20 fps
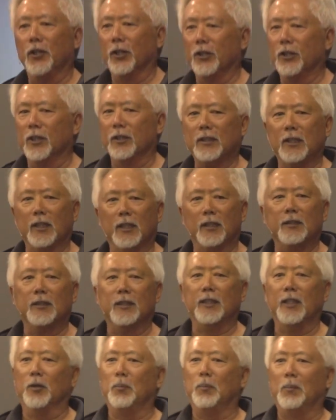You're just going to
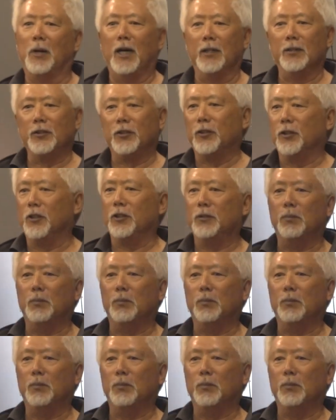see a monster's